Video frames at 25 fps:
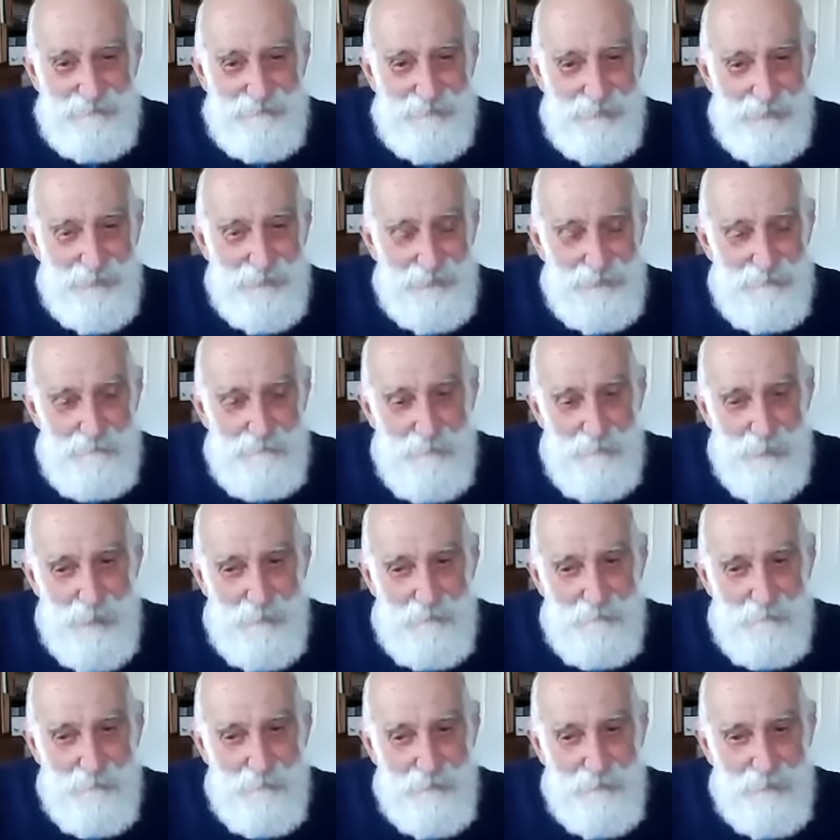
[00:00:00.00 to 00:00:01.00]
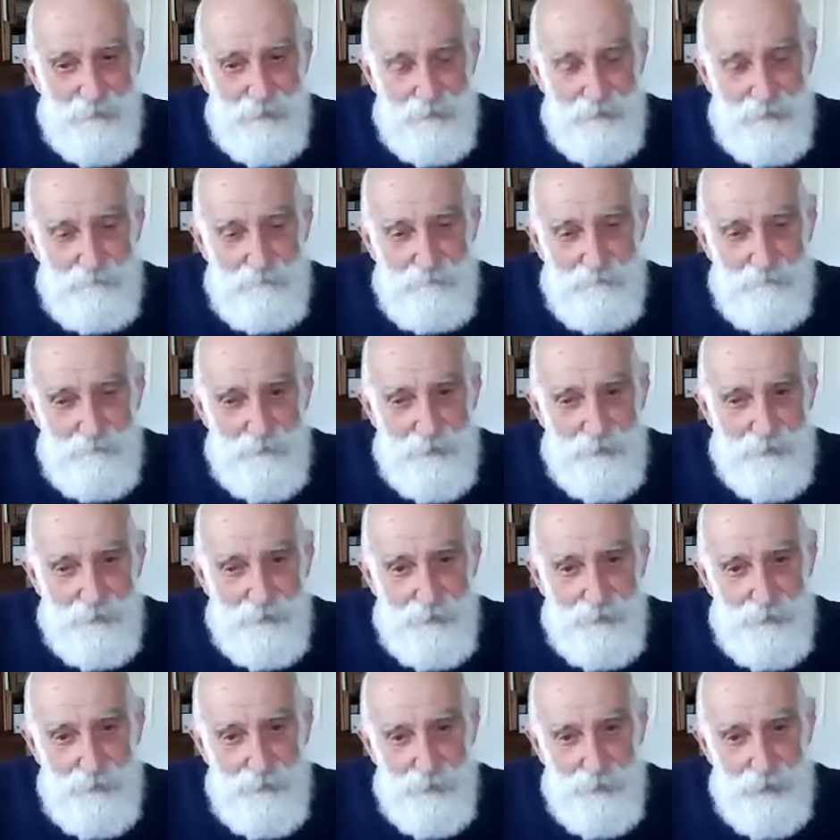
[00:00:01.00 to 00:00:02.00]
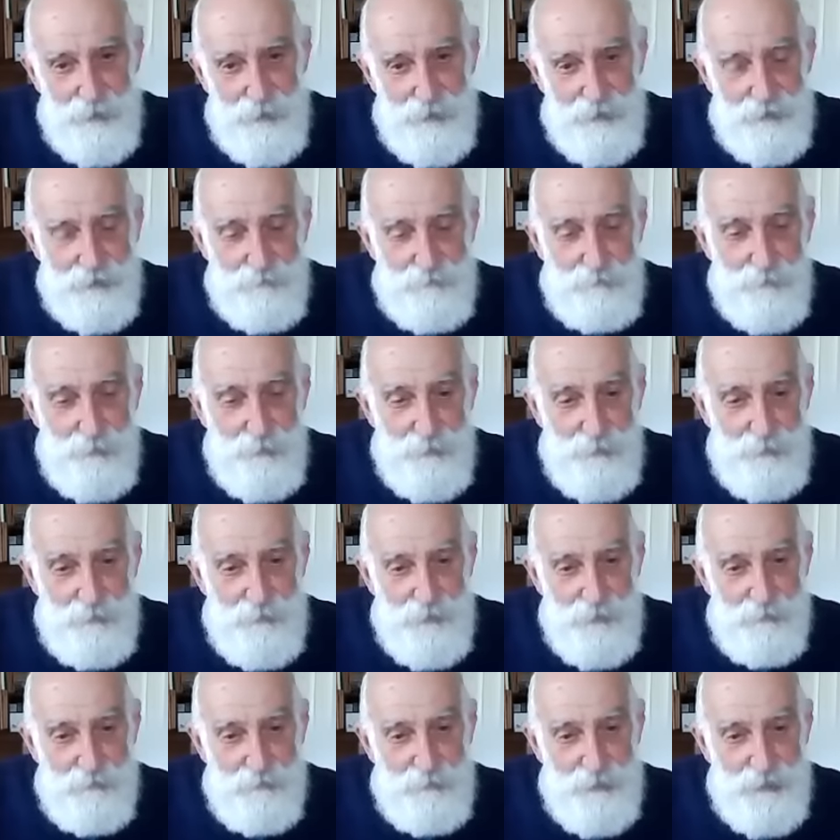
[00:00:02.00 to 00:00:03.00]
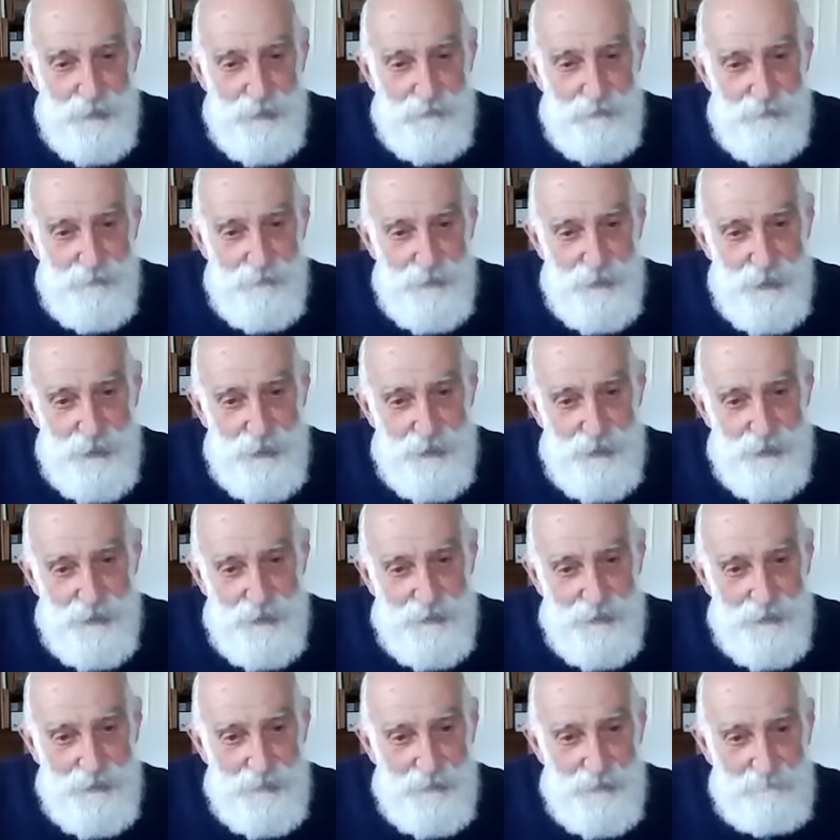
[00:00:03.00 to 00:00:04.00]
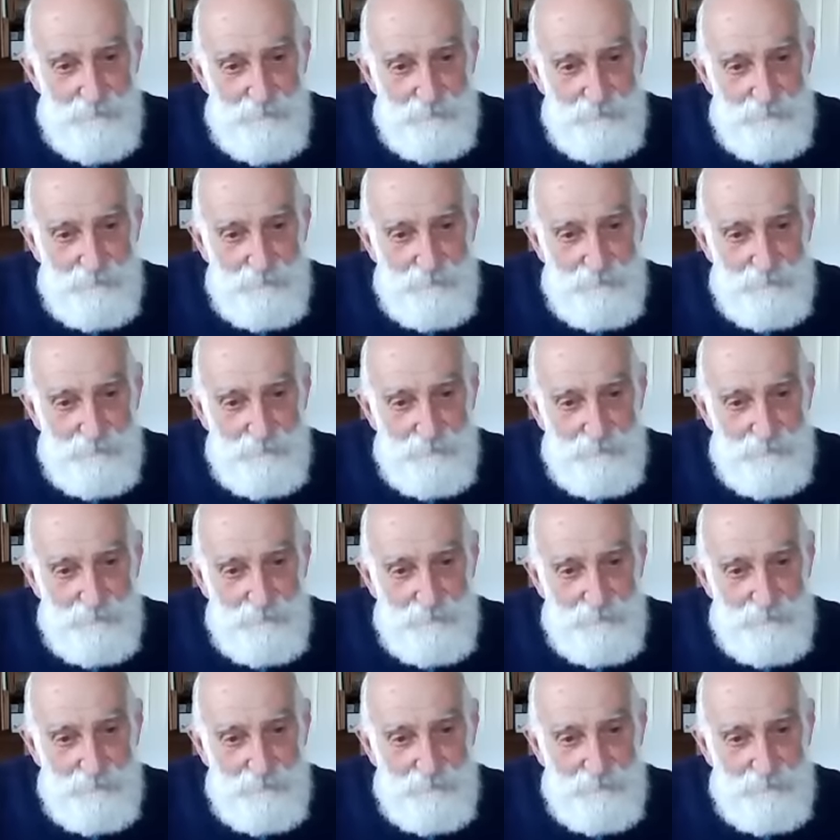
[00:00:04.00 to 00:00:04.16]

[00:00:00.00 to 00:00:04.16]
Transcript: know, I used to think the moon was a piece of cheese.